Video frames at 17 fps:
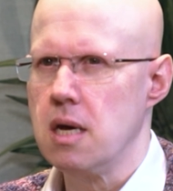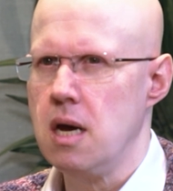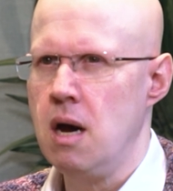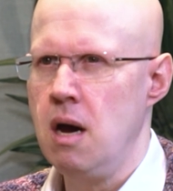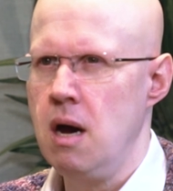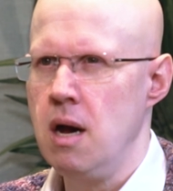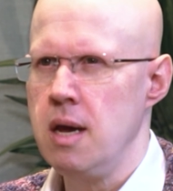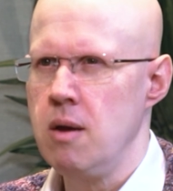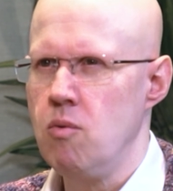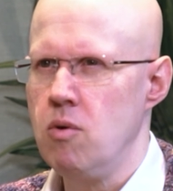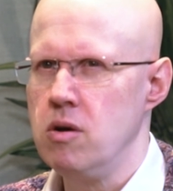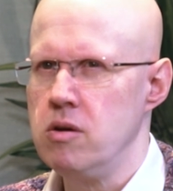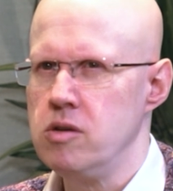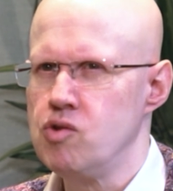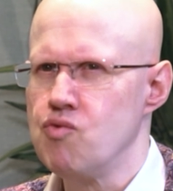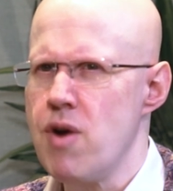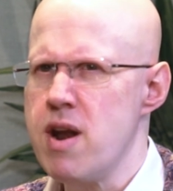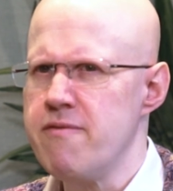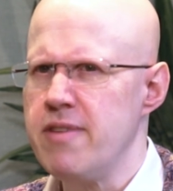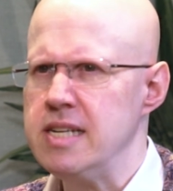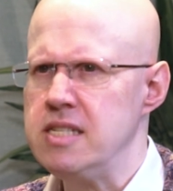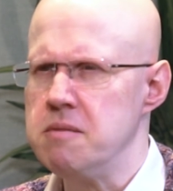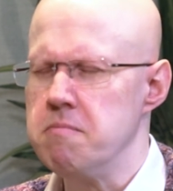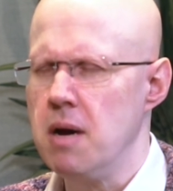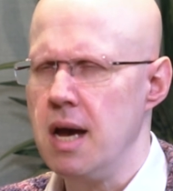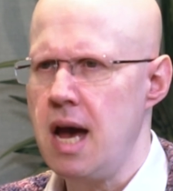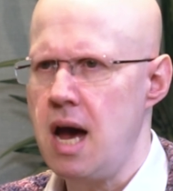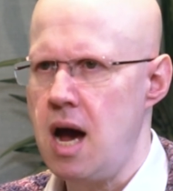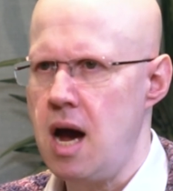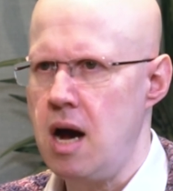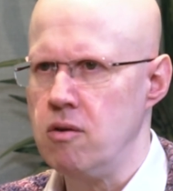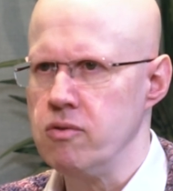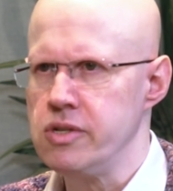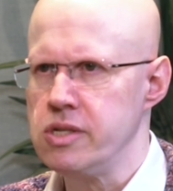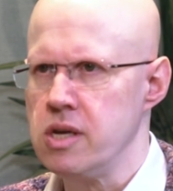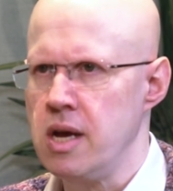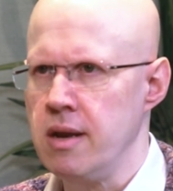I was renovating my house